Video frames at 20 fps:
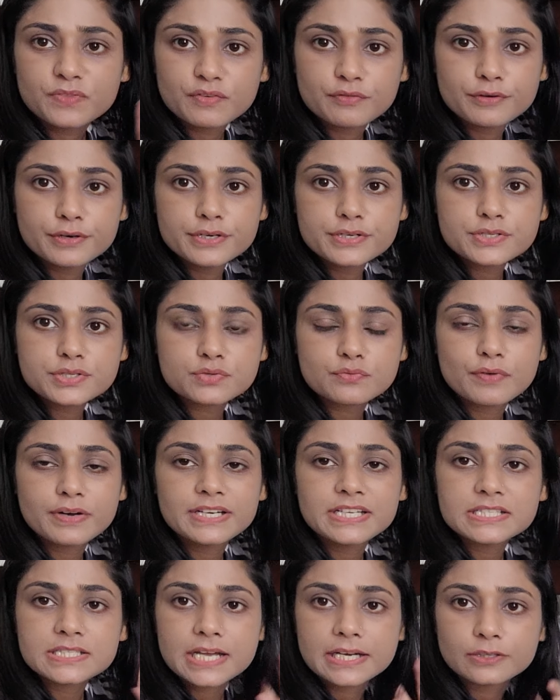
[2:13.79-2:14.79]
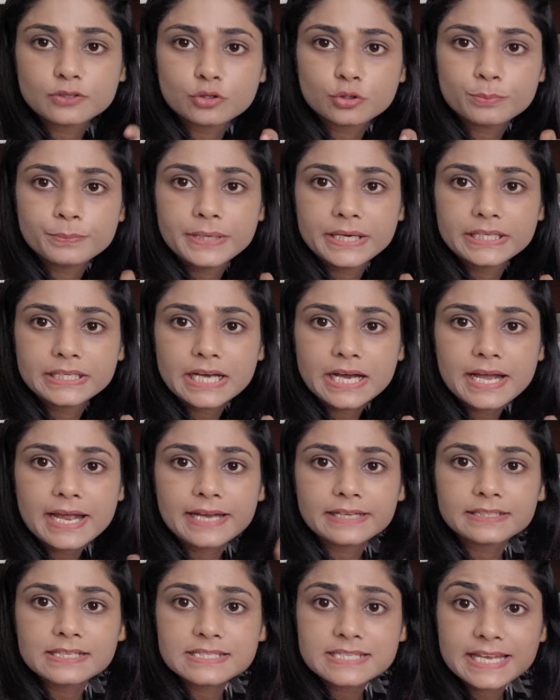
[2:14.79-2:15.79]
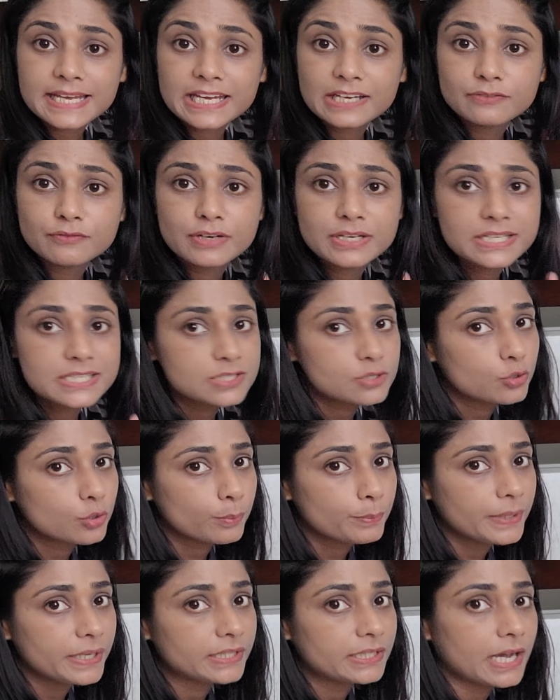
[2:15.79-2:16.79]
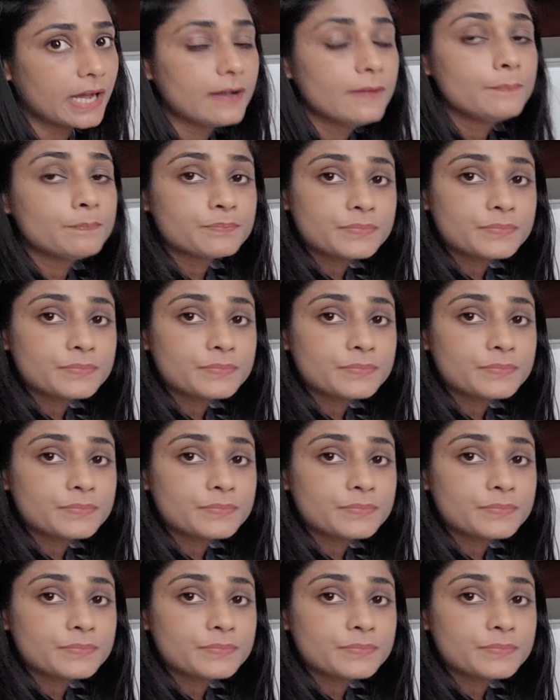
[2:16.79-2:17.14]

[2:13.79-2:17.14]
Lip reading: First one is ungrouped data and the second one is group data.